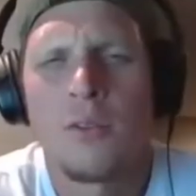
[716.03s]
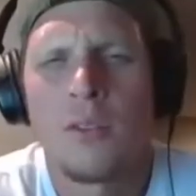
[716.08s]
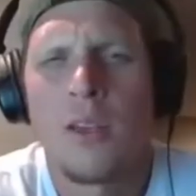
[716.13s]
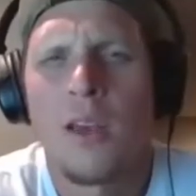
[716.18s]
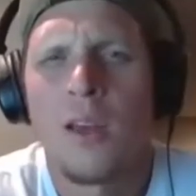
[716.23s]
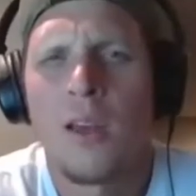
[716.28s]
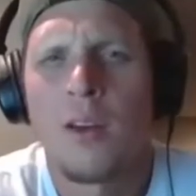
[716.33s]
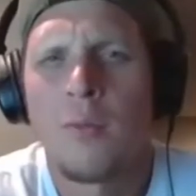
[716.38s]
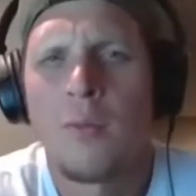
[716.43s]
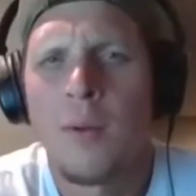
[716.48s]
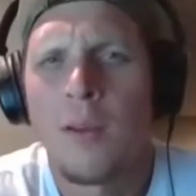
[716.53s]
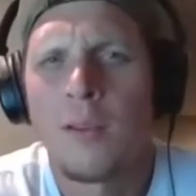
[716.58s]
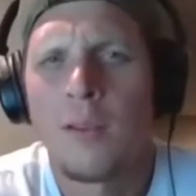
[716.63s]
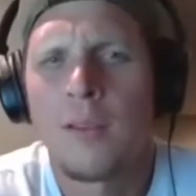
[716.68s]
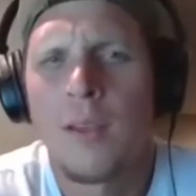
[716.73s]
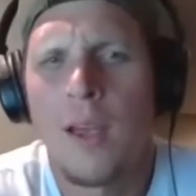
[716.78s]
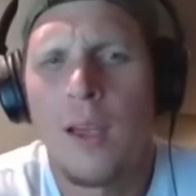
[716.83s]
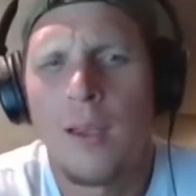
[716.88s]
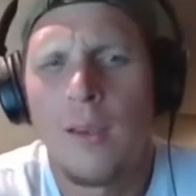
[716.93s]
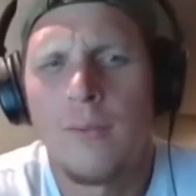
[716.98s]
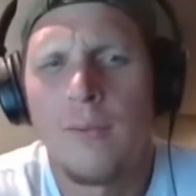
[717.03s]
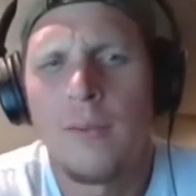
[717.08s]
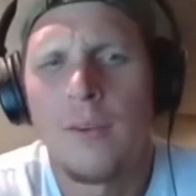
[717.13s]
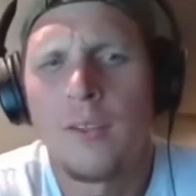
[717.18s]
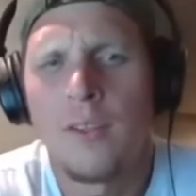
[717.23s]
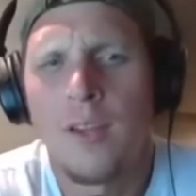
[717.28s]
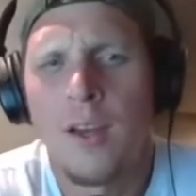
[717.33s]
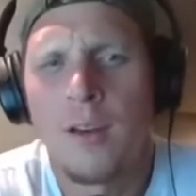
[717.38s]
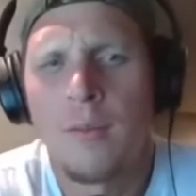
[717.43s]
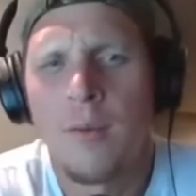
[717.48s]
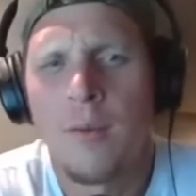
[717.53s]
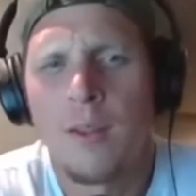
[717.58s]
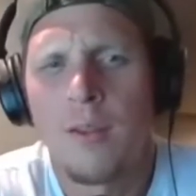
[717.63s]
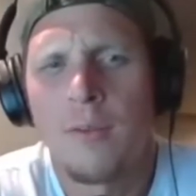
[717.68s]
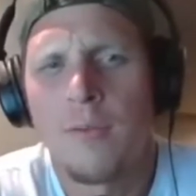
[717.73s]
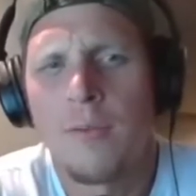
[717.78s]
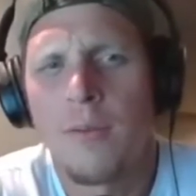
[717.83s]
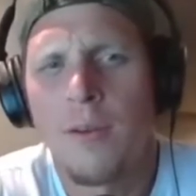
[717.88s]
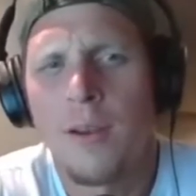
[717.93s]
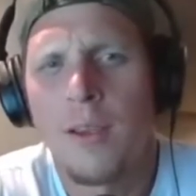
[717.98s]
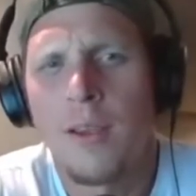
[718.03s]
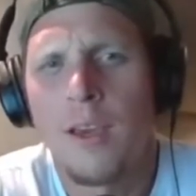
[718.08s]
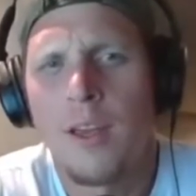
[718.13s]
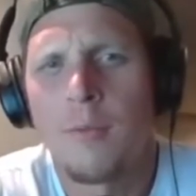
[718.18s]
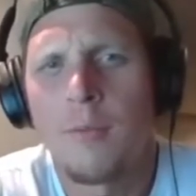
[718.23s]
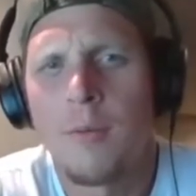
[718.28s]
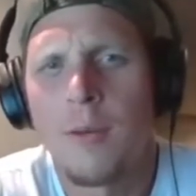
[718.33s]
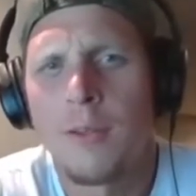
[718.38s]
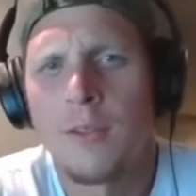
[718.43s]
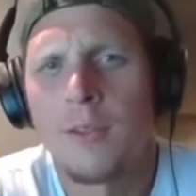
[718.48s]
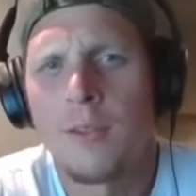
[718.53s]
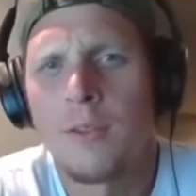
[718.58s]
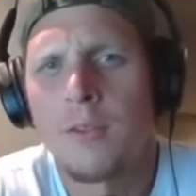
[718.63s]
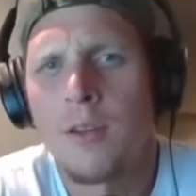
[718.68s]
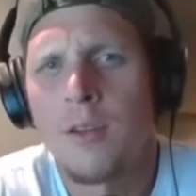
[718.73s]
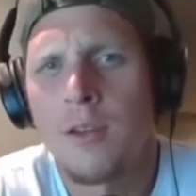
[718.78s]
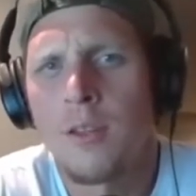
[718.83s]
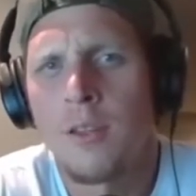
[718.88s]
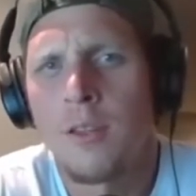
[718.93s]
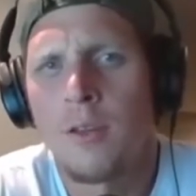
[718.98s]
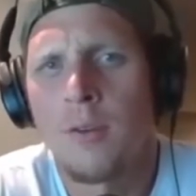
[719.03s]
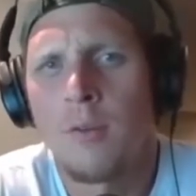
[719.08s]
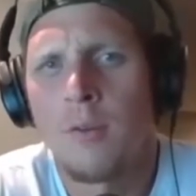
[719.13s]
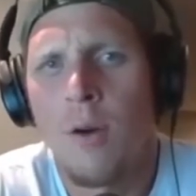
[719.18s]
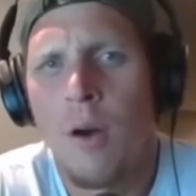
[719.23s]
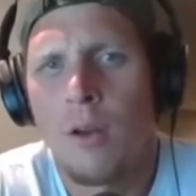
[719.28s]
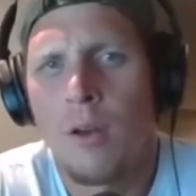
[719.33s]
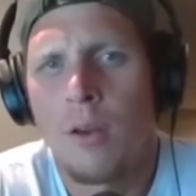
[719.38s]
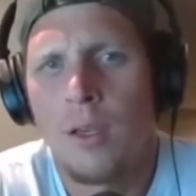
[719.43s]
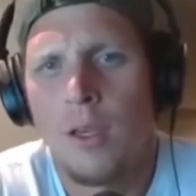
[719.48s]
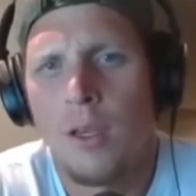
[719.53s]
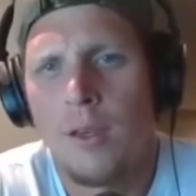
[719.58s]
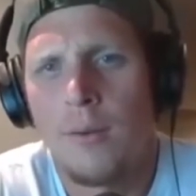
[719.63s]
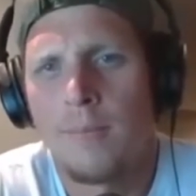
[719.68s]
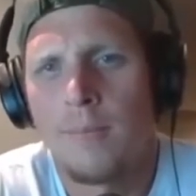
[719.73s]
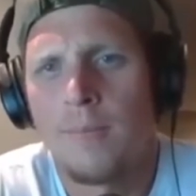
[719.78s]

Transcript: kettlebells, if you're talking about the Frey kettlebells, those are a little wonky.